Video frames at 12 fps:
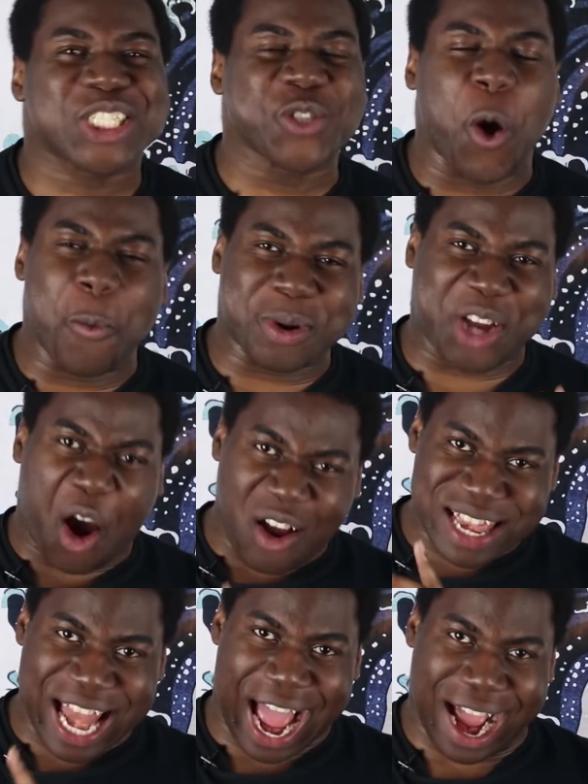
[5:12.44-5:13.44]

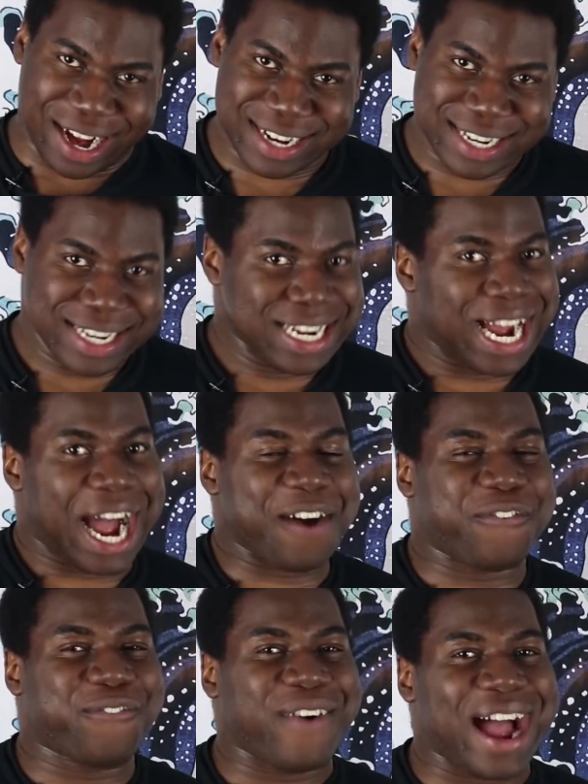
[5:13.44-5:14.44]
Stormcaller, a
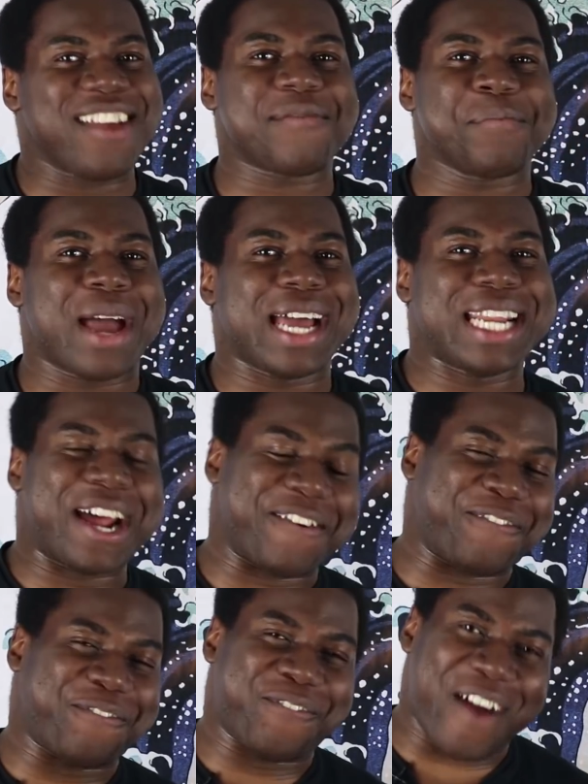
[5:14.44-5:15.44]
5-mana,
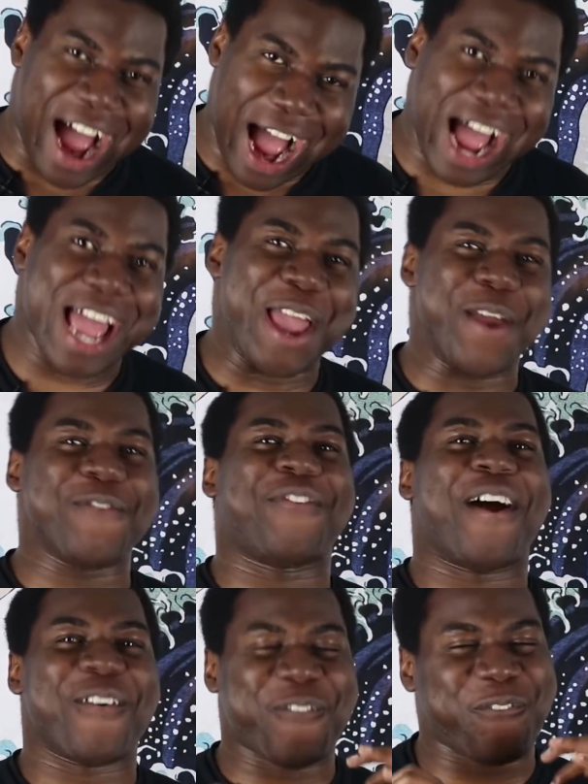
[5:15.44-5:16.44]

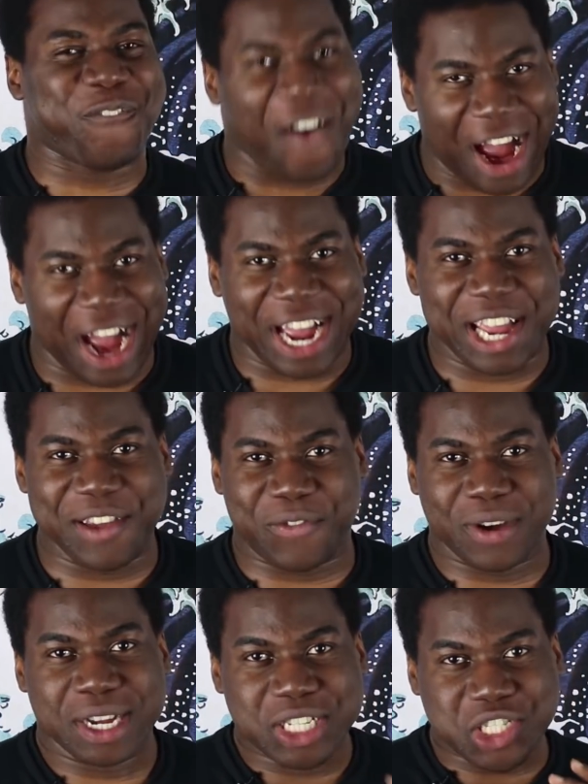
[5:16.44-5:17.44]

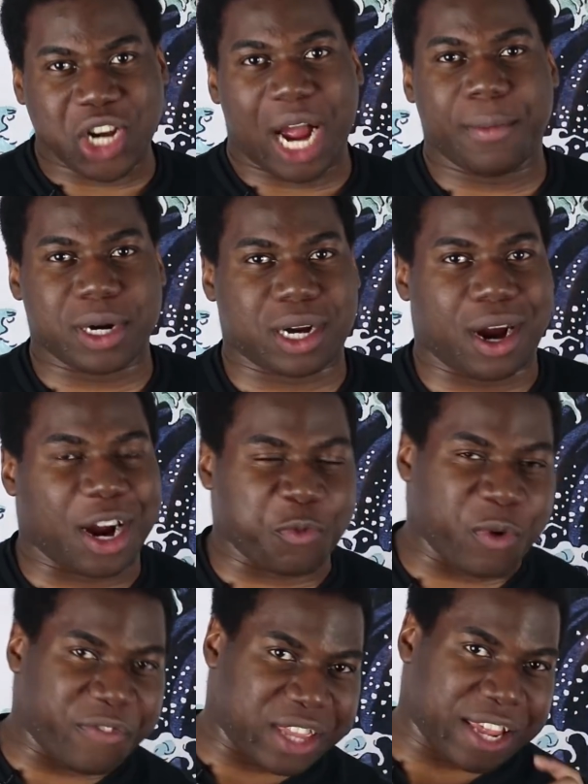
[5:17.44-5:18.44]
5/5 Shaman card
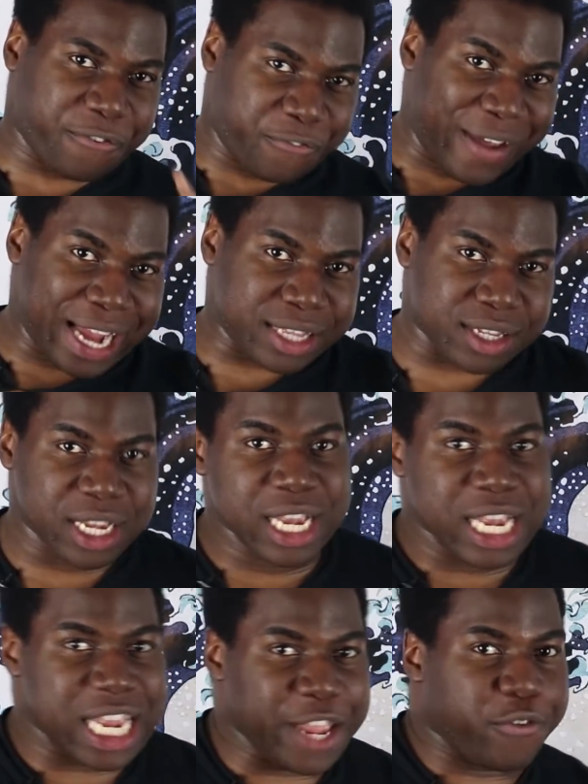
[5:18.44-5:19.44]
with the effect:
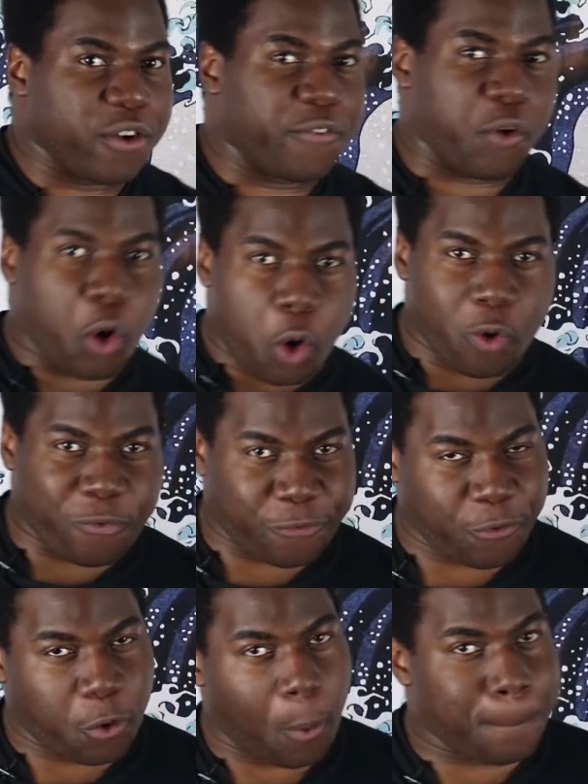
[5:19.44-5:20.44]
if you have all
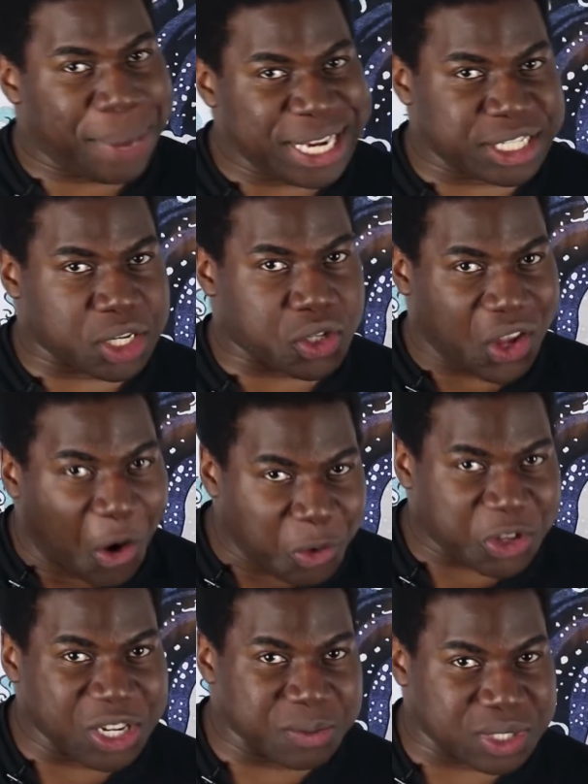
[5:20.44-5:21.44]
4 basic
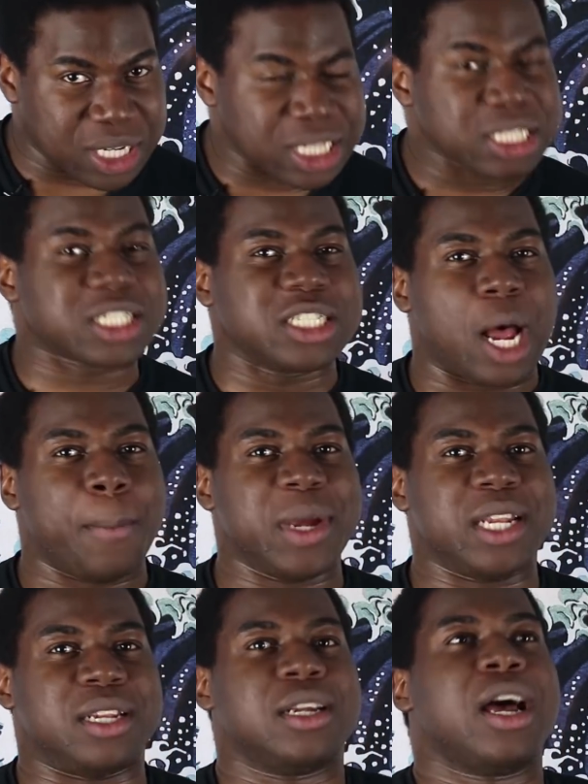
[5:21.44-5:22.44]
totems,
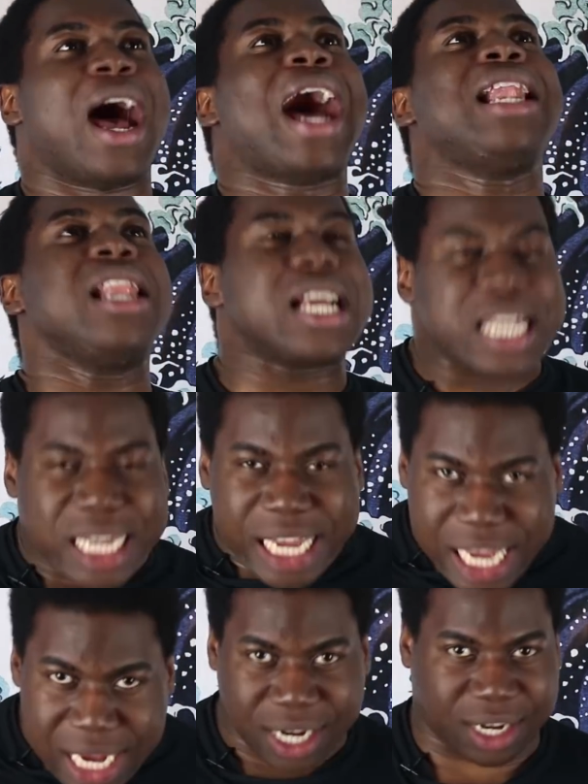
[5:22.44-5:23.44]
summon
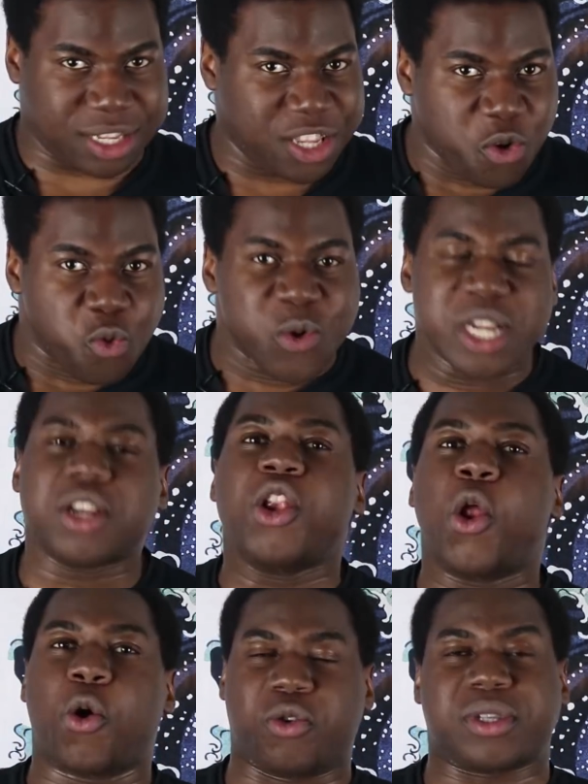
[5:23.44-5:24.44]
Alakia, the
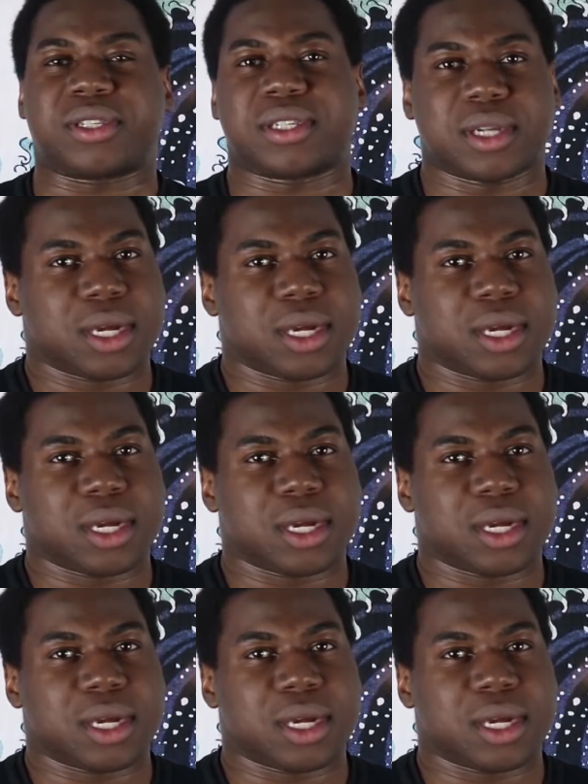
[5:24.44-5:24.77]
Windlord.